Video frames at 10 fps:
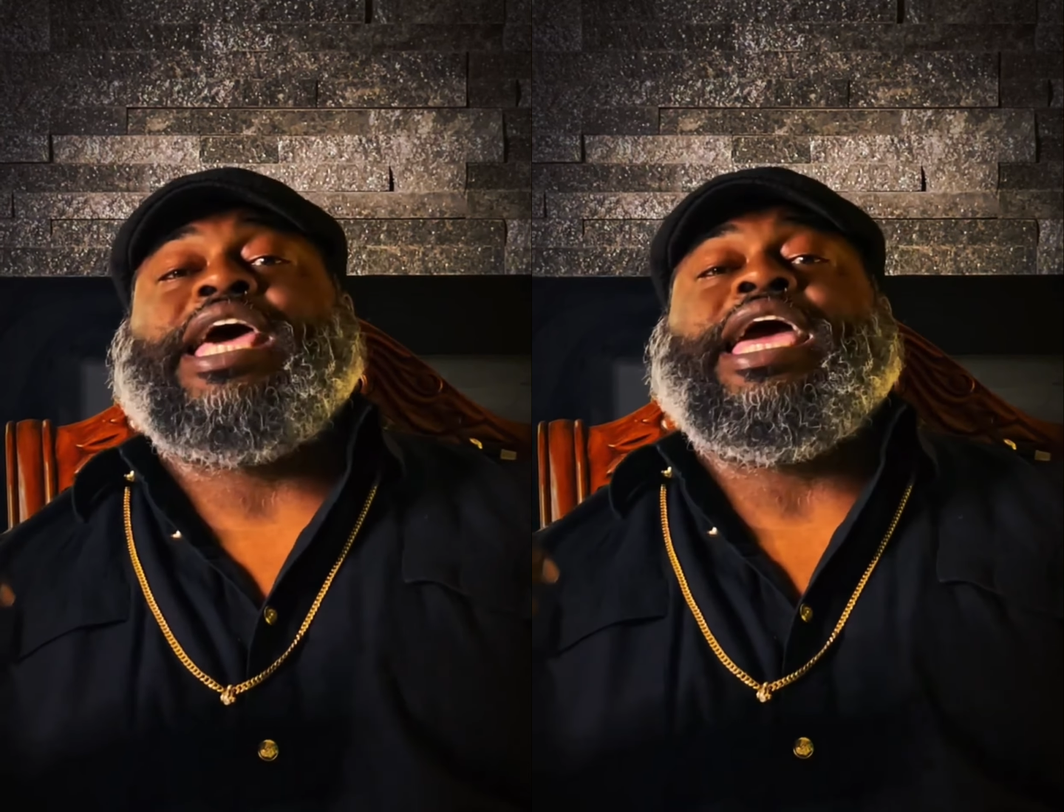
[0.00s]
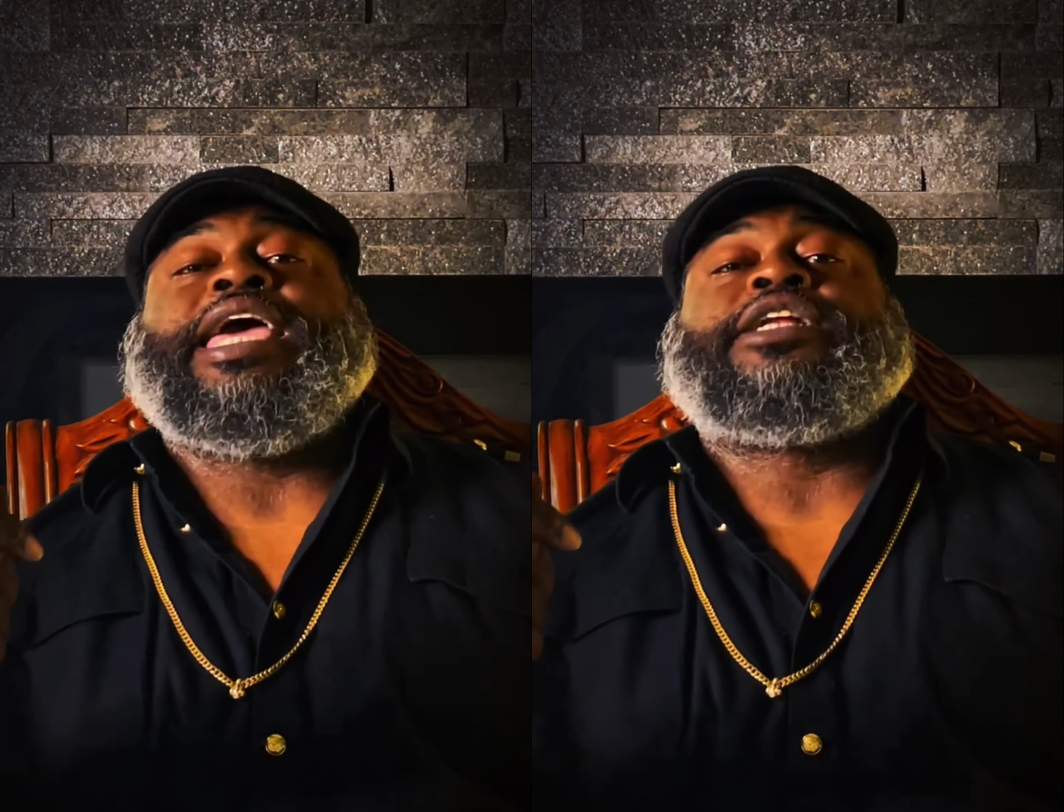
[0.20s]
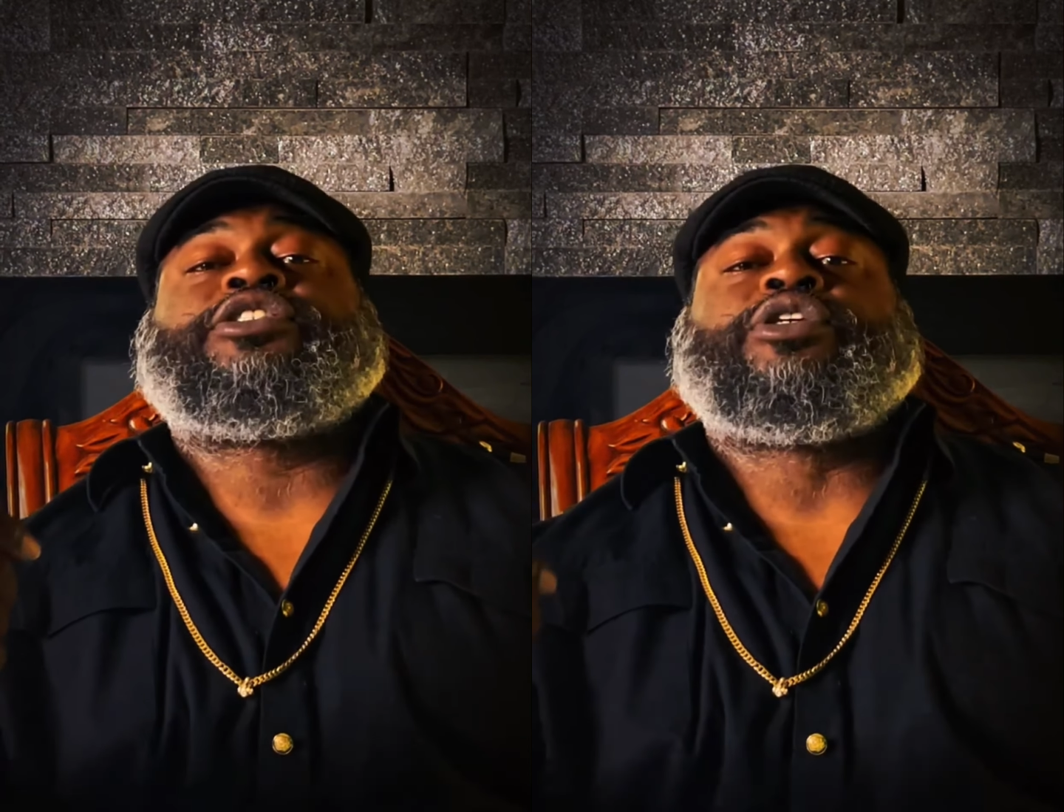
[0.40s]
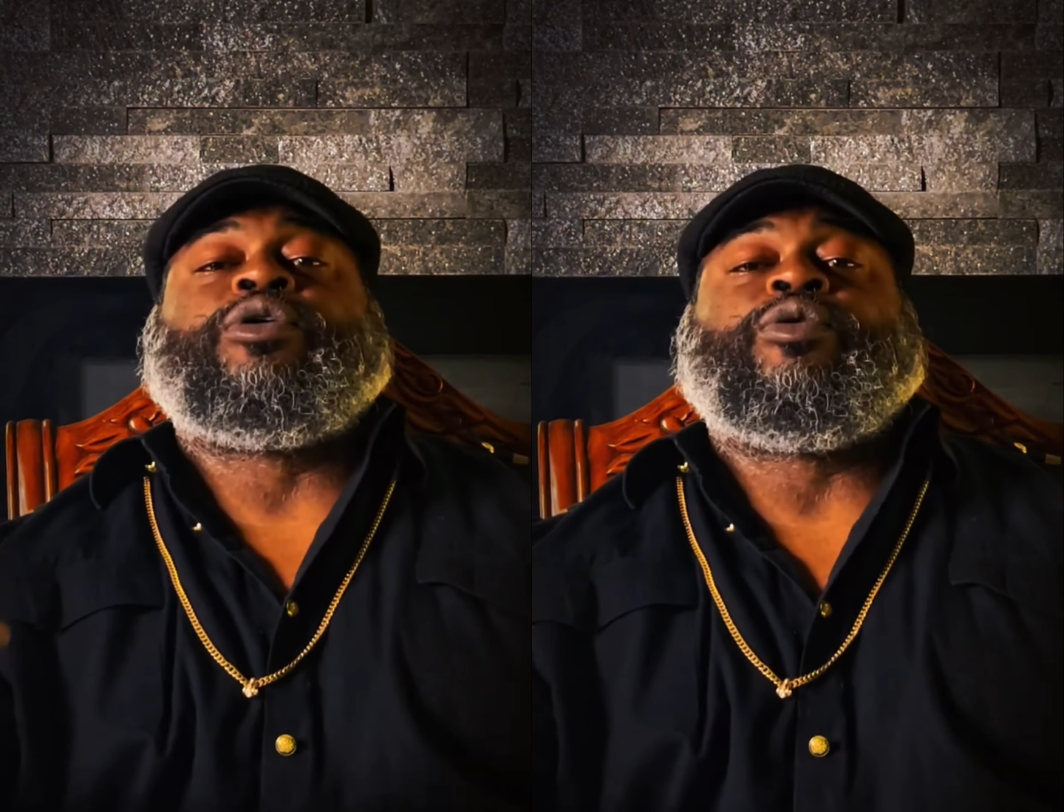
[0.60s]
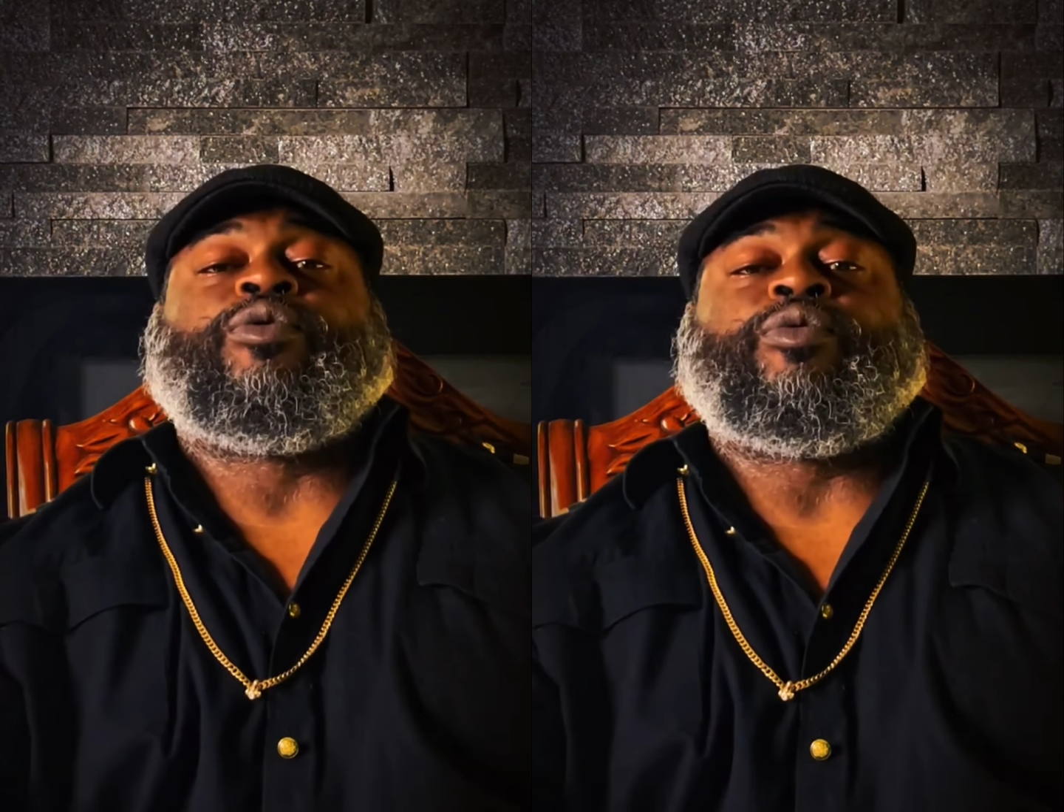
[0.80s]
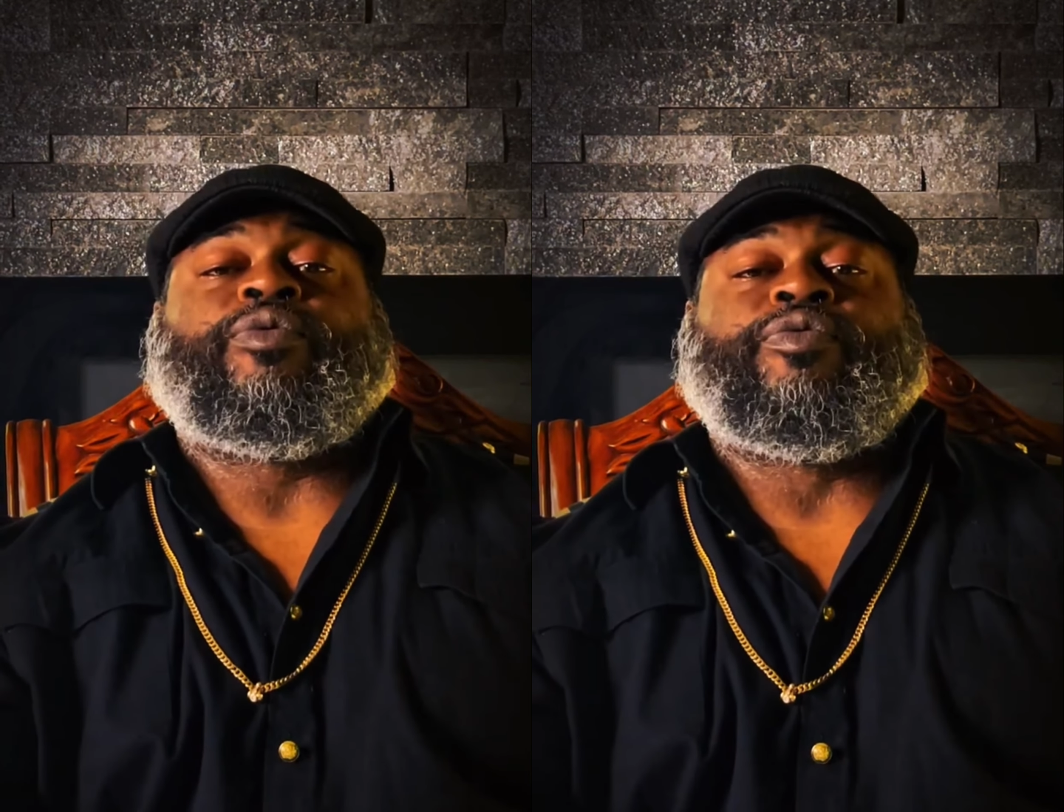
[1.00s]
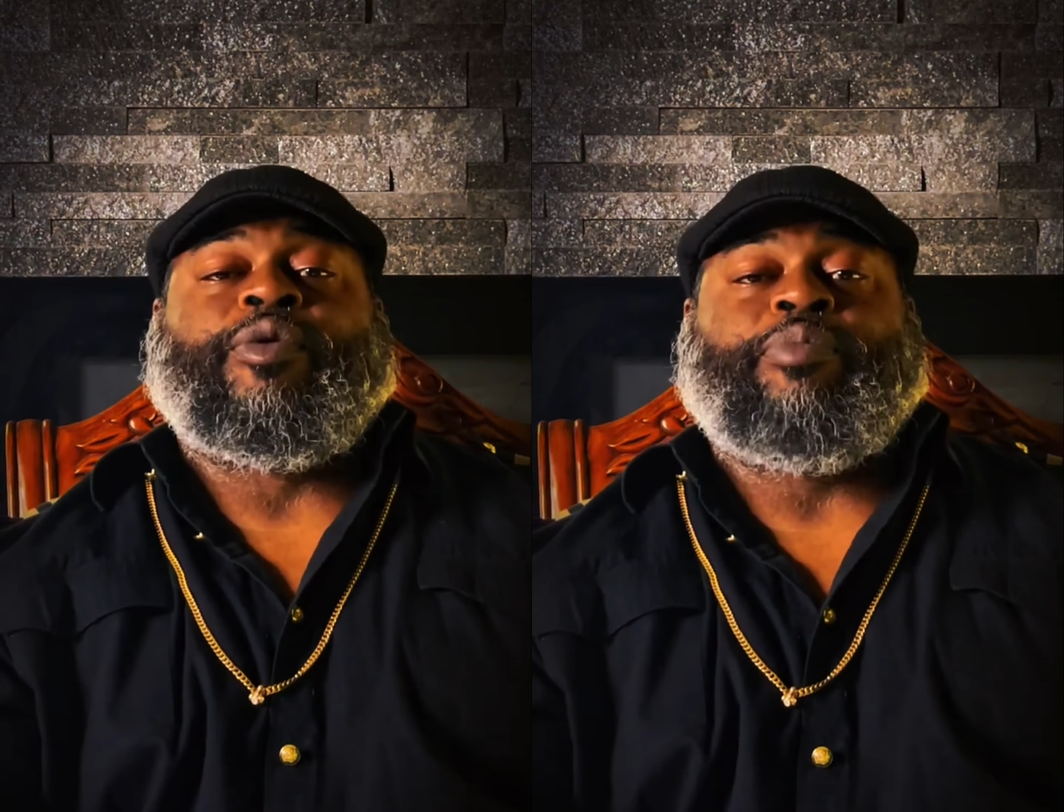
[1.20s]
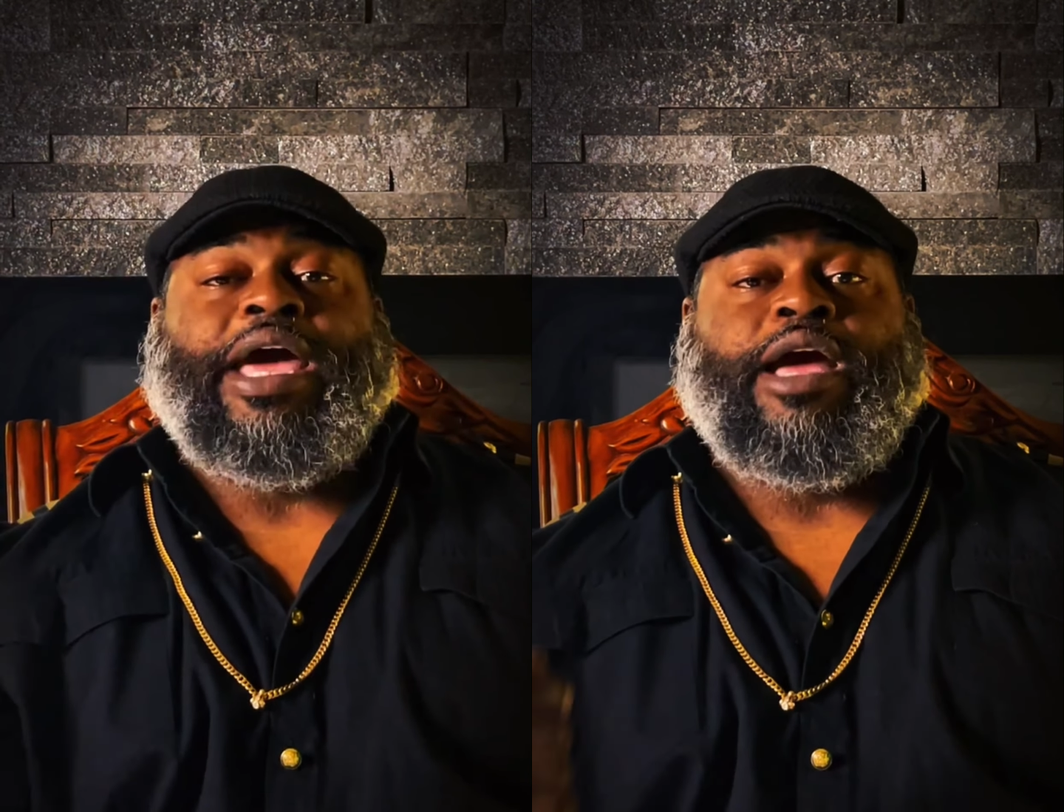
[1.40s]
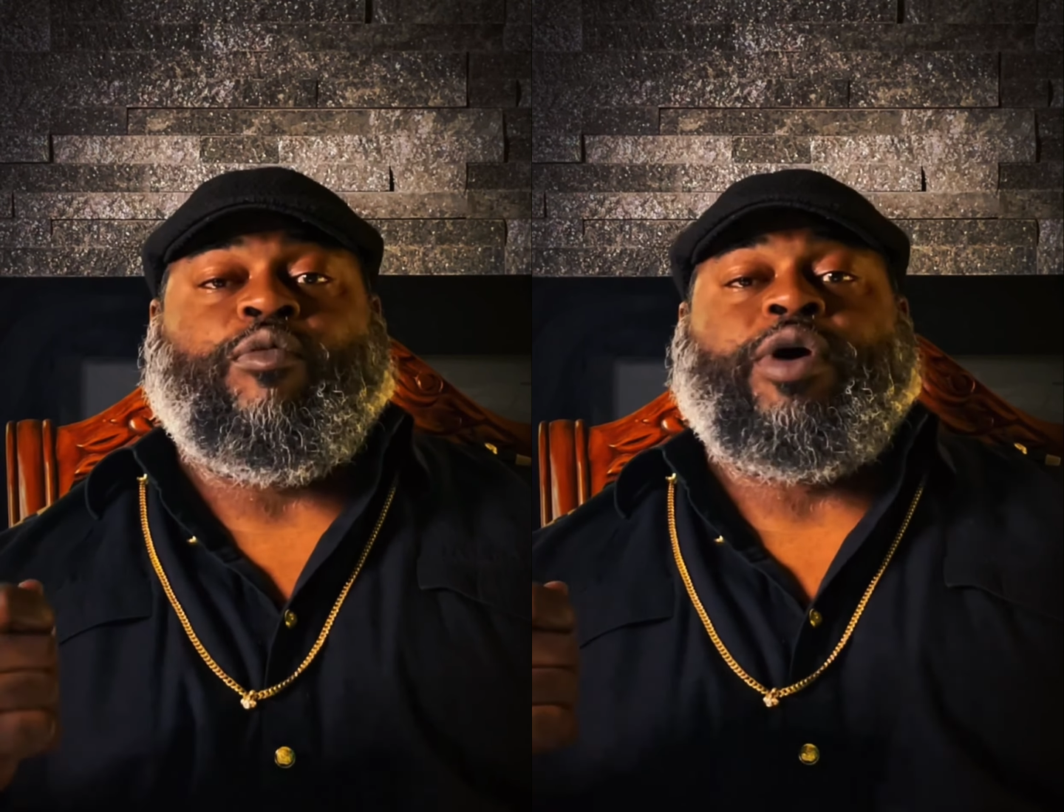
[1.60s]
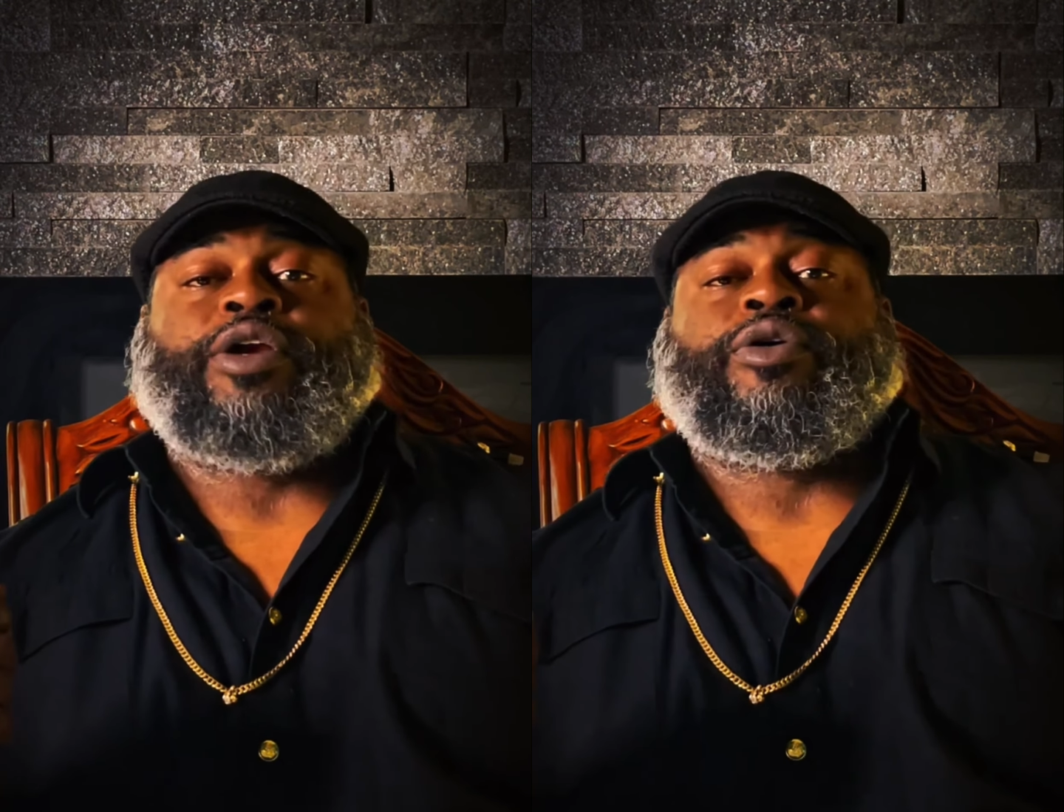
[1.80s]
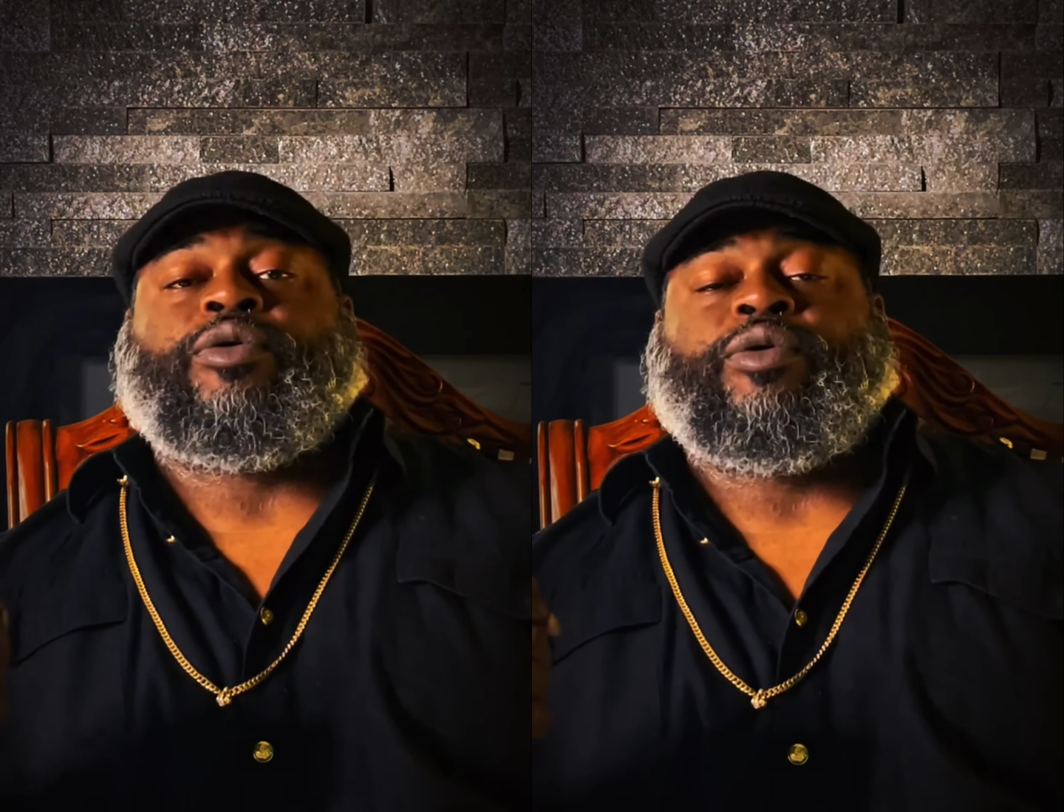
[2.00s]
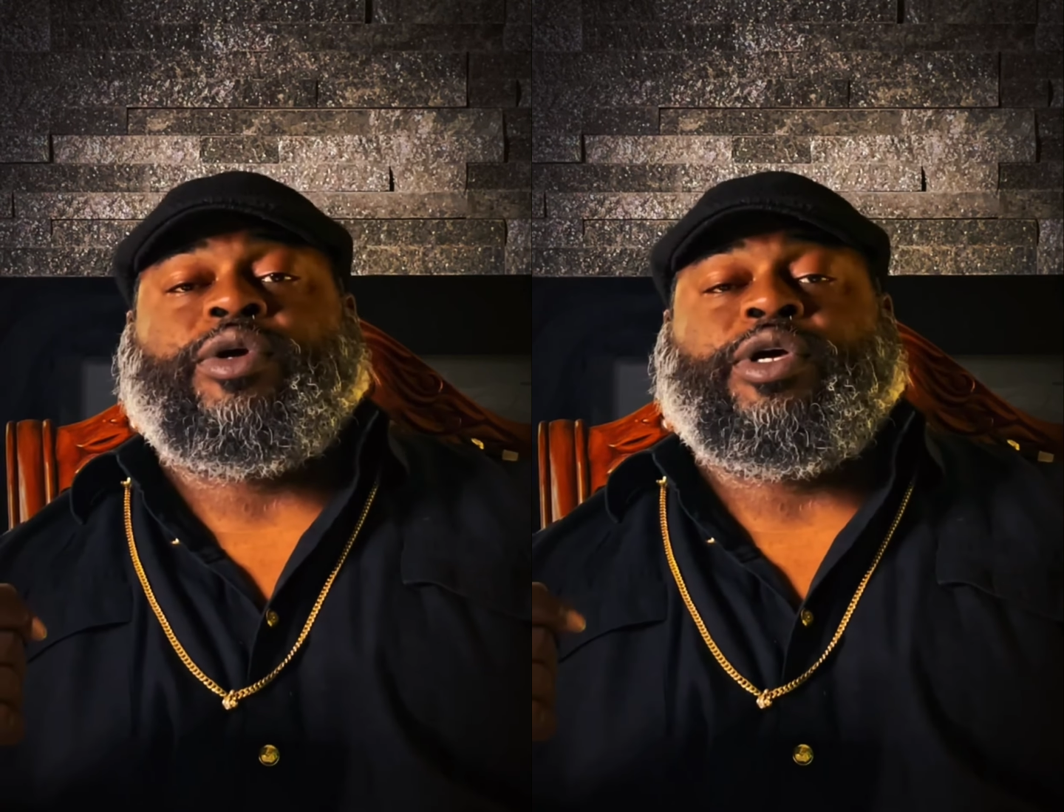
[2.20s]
take it to the pay window.